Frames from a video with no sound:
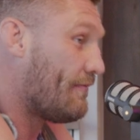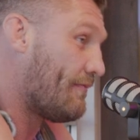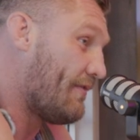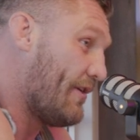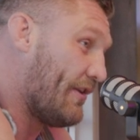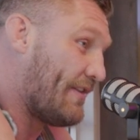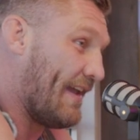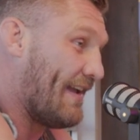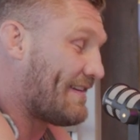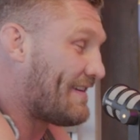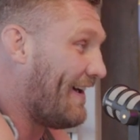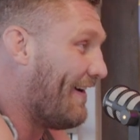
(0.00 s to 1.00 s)
You'd
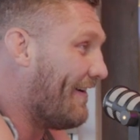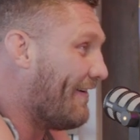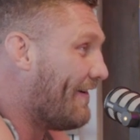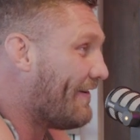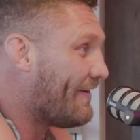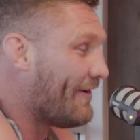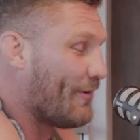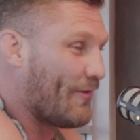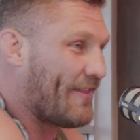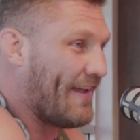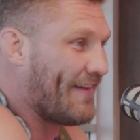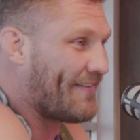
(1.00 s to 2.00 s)
think so.
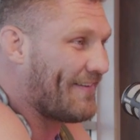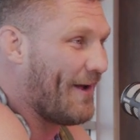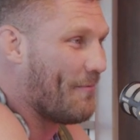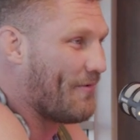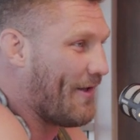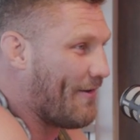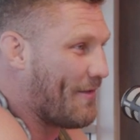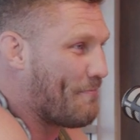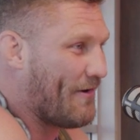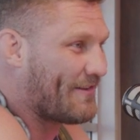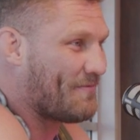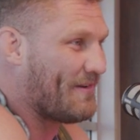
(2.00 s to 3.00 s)
You'd think so, but they only
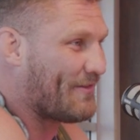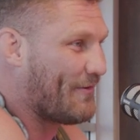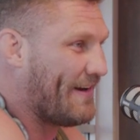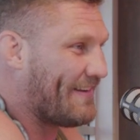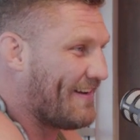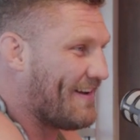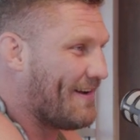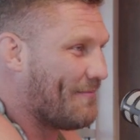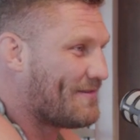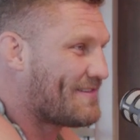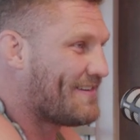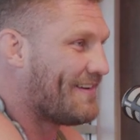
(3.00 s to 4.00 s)
booked me 3
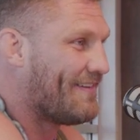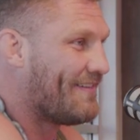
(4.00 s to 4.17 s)
times.